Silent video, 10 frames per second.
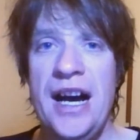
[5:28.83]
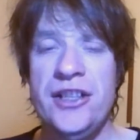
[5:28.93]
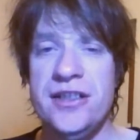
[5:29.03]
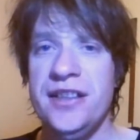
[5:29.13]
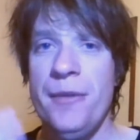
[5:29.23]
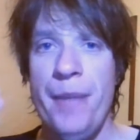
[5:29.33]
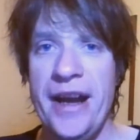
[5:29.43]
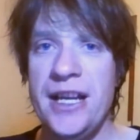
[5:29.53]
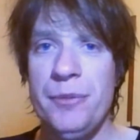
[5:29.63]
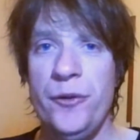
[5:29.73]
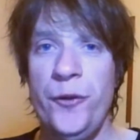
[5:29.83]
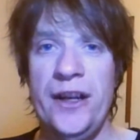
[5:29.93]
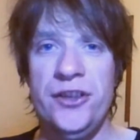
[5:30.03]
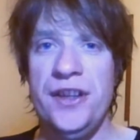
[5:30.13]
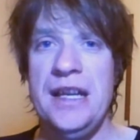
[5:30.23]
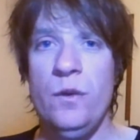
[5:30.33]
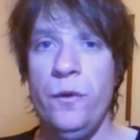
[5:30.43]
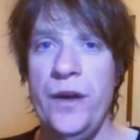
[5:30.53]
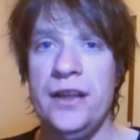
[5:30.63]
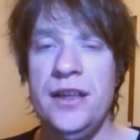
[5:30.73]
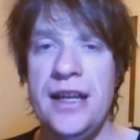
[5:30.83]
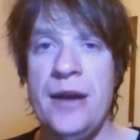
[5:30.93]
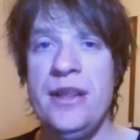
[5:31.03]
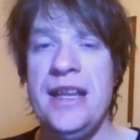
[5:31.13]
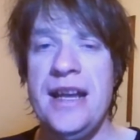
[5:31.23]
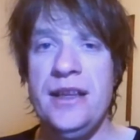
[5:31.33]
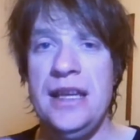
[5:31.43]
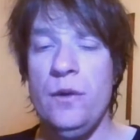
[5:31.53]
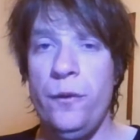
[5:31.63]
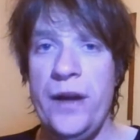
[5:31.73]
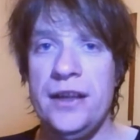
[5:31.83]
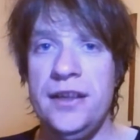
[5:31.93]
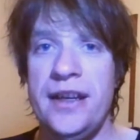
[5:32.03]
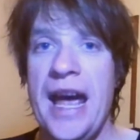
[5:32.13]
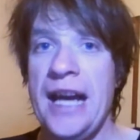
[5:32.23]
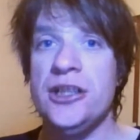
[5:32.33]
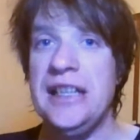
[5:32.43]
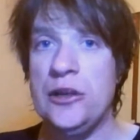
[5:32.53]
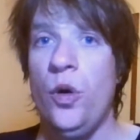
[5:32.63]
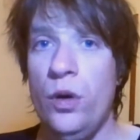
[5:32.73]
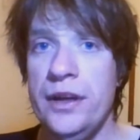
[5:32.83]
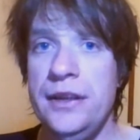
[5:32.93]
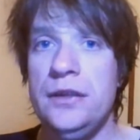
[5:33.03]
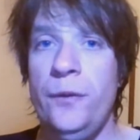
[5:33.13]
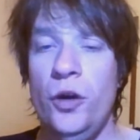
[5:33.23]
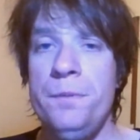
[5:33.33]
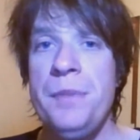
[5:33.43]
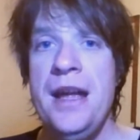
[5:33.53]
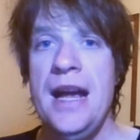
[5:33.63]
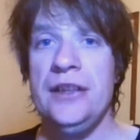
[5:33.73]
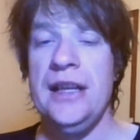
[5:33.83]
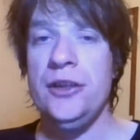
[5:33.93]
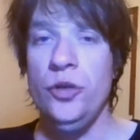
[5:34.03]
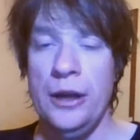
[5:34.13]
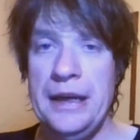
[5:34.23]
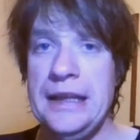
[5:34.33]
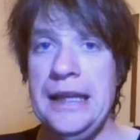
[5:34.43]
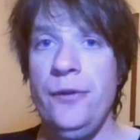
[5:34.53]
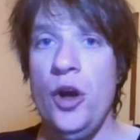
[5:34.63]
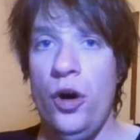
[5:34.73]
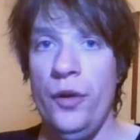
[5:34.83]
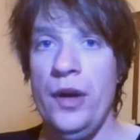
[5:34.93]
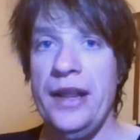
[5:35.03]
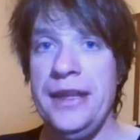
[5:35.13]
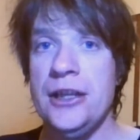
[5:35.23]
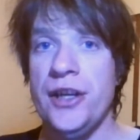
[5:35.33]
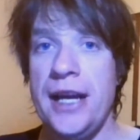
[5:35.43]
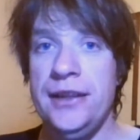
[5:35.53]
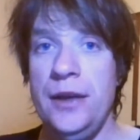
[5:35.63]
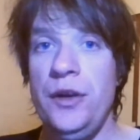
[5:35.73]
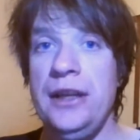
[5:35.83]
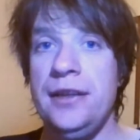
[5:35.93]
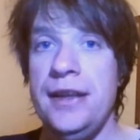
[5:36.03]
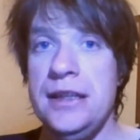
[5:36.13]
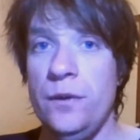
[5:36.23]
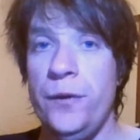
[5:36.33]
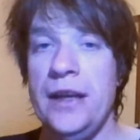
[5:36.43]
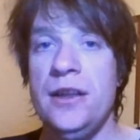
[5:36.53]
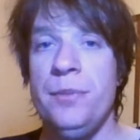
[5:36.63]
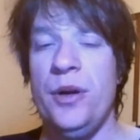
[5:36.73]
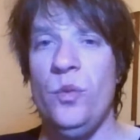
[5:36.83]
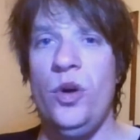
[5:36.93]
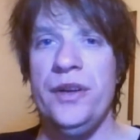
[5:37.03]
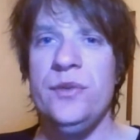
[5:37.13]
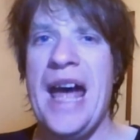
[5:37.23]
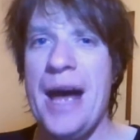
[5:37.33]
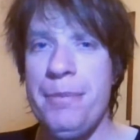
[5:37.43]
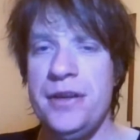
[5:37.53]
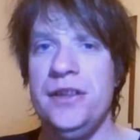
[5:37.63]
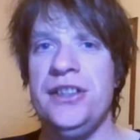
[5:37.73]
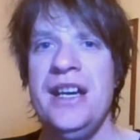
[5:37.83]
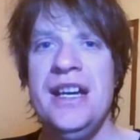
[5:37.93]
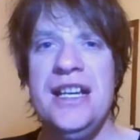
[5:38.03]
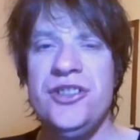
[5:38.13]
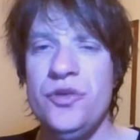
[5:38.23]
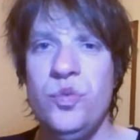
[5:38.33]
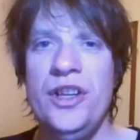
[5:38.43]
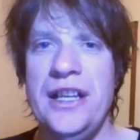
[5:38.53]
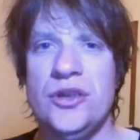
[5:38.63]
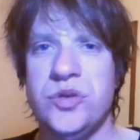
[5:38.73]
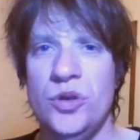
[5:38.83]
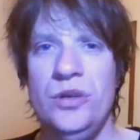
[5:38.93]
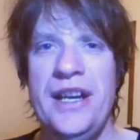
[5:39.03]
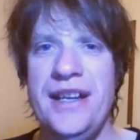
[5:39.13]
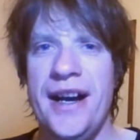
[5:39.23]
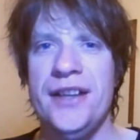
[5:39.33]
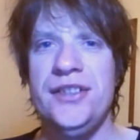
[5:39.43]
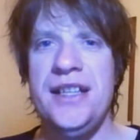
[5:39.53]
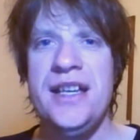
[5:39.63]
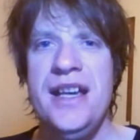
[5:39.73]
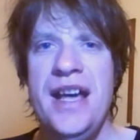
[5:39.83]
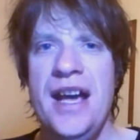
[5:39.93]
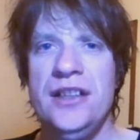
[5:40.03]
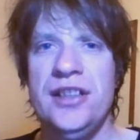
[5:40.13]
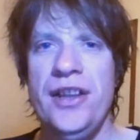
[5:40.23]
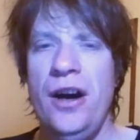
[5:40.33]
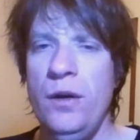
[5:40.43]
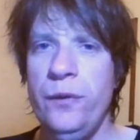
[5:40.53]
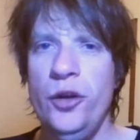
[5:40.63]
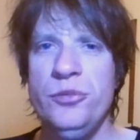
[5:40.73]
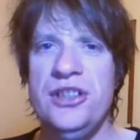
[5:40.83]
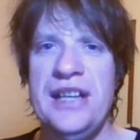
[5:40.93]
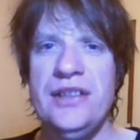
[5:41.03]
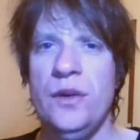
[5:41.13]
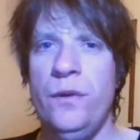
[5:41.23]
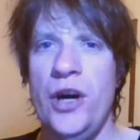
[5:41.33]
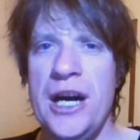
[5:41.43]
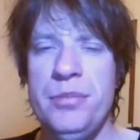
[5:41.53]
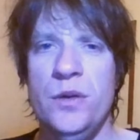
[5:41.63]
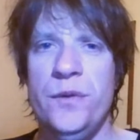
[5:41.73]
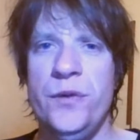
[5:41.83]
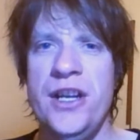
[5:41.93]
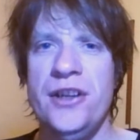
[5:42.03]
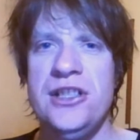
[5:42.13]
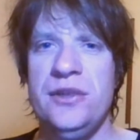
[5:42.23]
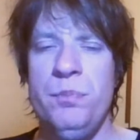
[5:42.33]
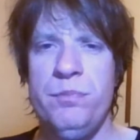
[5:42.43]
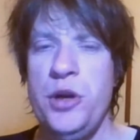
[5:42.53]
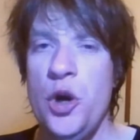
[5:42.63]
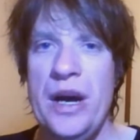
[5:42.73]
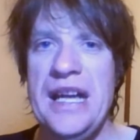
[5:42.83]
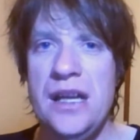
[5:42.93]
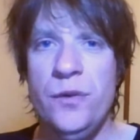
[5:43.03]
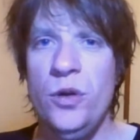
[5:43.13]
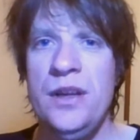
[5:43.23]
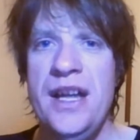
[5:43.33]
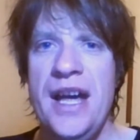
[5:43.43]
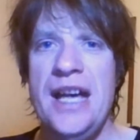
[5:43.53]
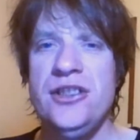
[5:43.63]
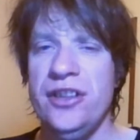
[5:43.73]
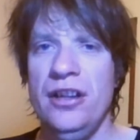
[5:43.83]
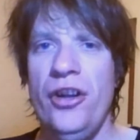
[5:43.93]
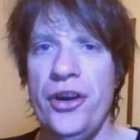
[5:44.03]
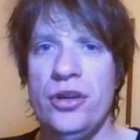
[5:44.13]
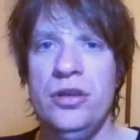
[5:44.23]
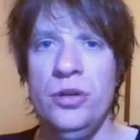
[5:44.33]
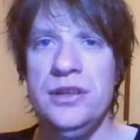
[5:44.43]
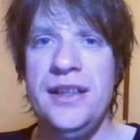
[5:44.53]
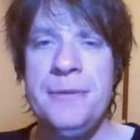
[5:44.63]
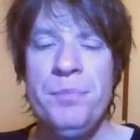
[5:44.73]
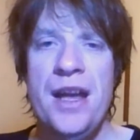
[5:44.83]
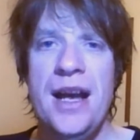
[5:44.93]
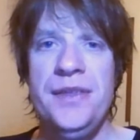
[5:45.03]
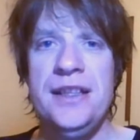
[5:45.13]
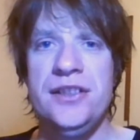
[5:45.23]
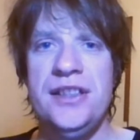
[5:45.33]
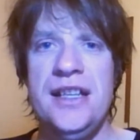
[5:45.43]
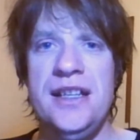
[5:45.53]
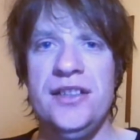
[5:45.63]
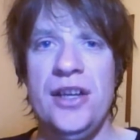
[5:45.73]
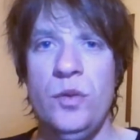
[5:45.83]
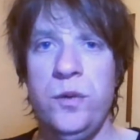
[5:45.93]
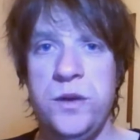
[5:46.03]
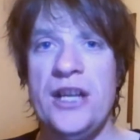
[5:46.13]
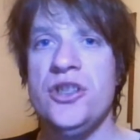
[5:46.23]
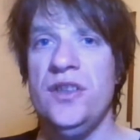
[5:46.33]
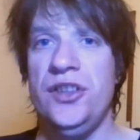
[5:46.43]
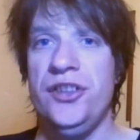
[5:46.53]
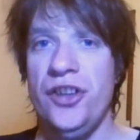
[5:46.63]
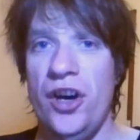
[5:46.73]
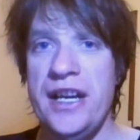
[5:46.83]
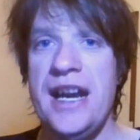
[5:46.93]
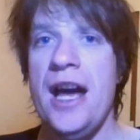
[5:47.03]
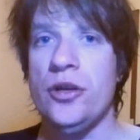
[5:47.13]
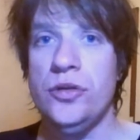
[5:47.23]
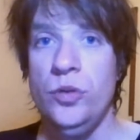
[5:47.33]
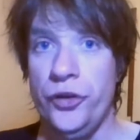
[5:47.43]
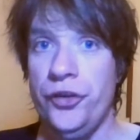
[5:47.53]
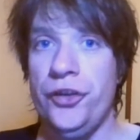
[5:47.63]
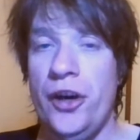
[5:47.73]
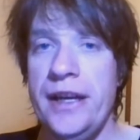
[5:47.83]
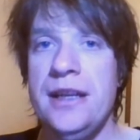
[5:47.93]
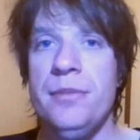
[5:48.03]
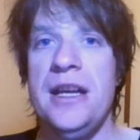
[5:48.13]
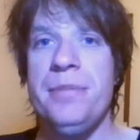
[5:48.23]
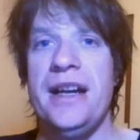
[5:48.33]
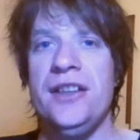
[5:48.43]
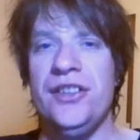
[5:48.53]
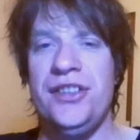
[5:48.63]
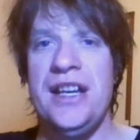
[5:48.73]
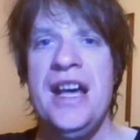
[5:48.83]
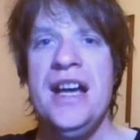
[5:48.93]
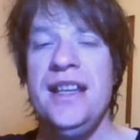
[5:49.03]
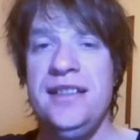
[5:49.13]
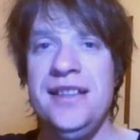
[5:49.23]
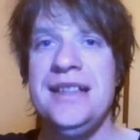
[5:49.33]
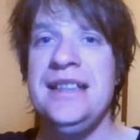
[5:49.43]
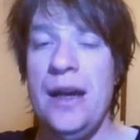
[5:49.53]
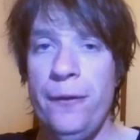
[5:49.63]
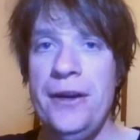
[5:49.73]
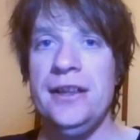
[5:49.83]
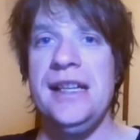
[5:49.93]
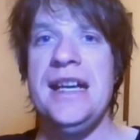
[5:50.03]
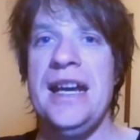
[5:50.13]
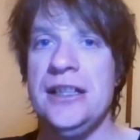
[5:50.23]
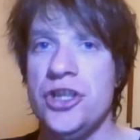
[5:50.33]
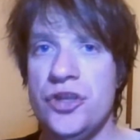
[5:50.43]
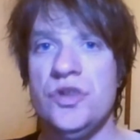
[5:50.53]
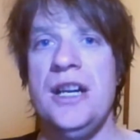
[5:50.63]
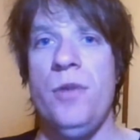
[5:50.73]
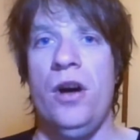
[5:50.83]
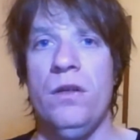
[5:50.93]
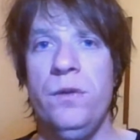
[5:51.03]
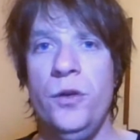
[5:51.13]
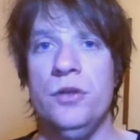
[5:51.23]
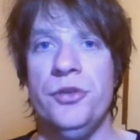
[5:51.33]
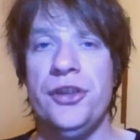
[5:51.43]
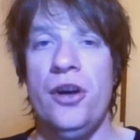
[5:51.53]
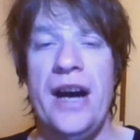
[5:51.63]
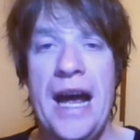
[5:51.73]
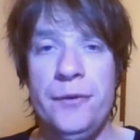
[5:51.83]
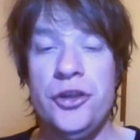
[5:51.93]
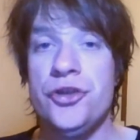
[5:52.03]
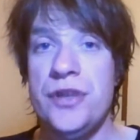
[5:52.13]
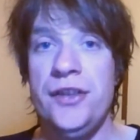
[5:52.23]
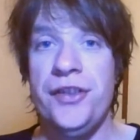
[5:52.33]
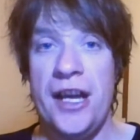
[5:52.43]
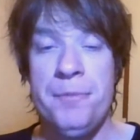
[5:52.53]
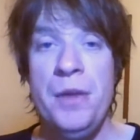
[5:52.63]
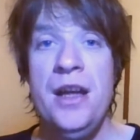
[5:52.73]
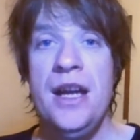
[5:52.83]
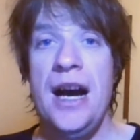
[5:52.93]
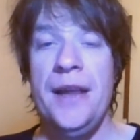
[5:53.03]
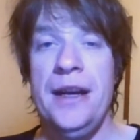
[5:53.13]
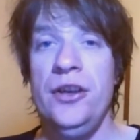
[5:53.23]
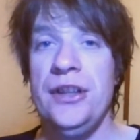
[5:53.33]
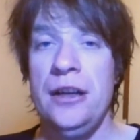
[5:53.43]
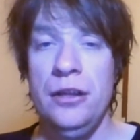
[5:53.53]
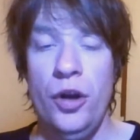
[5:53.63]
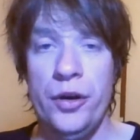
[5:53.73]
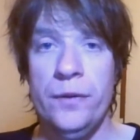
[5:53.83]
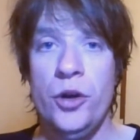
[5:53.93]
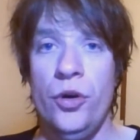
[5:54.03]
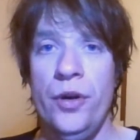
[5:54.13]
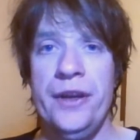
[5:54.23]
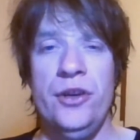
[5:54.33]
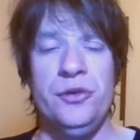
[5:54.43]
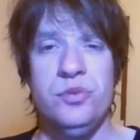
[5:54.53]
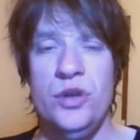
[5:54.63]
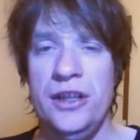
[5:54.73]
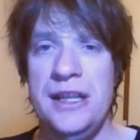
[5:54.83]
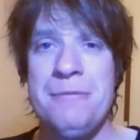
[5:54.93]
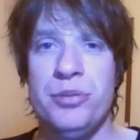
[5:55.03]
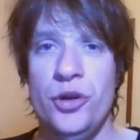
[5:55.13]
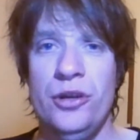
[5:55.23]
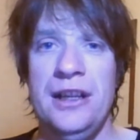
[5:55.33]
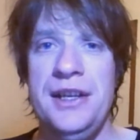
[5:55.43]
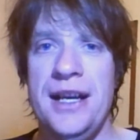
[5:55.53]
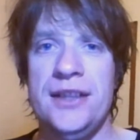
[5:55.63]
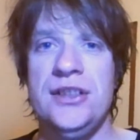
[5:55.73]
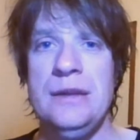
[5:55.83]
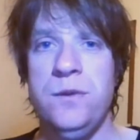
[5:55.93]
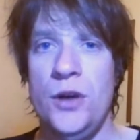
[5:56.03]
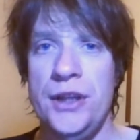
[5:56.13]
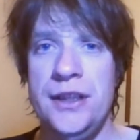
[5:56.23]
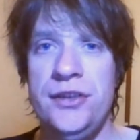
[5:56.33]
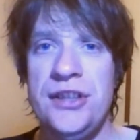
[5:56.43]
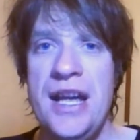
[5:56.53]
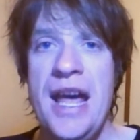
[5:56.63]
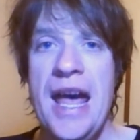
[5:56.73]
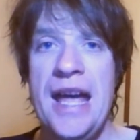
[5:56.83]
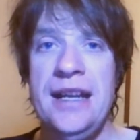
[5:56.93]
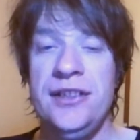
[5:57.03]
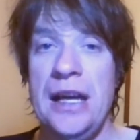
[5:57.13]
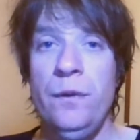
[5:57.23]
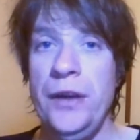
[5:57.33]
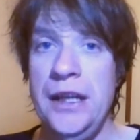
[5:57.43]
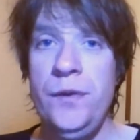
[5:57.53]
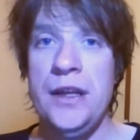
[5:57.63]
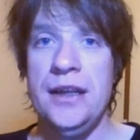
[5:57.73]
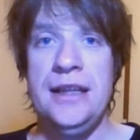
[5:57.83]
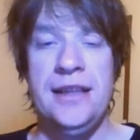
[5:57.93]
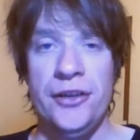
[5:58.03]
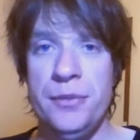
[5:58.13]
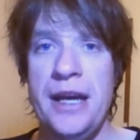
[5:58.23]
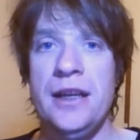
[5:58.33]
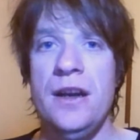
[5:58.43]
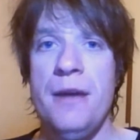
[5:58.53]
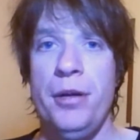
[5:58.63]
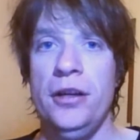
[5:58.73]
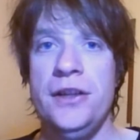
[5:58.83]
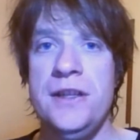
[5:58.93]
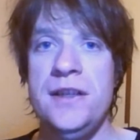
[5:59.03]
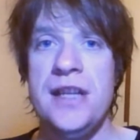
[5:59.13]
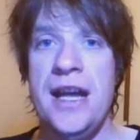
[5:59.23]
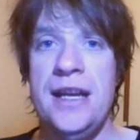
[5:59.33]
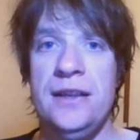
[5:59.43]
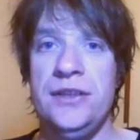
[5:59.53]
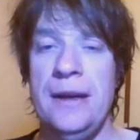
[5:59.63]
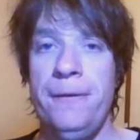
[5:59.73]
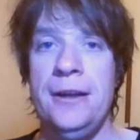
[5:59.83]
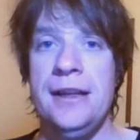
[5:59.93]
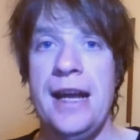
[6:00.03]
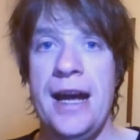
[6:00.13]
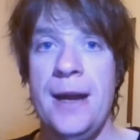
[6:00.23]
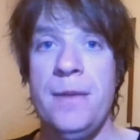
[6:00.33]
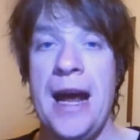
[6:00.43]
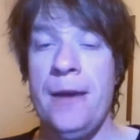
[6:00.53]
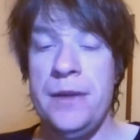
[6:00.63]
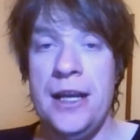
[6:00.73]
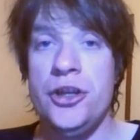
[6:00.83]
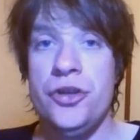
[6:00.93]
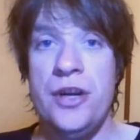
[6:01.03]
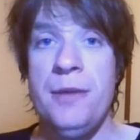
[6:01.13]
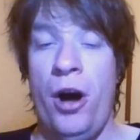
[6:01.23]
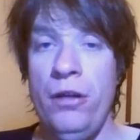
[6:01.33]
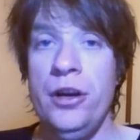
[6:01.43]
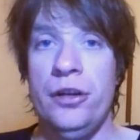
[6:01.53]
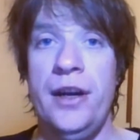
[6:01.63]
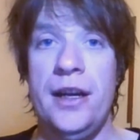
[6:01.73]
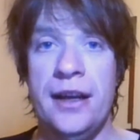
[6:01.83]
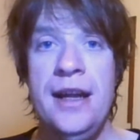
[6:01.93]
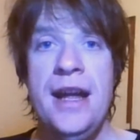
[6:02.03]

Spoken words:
Just the makeup effects of the infected, and the infected actually talk in this film. And so that's all I'm going to give you on the creativity to these infected. But what happens is just really cruel and nasty. And so the whole film just has a vibe of, just pure evil and just a lot of cruelty. And this is a reflection of society and how cruel society can be. But as I said, this is definitely an extreme horror film. So I have to stress that there is a lot of gore. There is really brutal and nasty violence. And it's unforgiving. It doesn't make any apologies, and it's definitely aimed at the extreme horror crowd.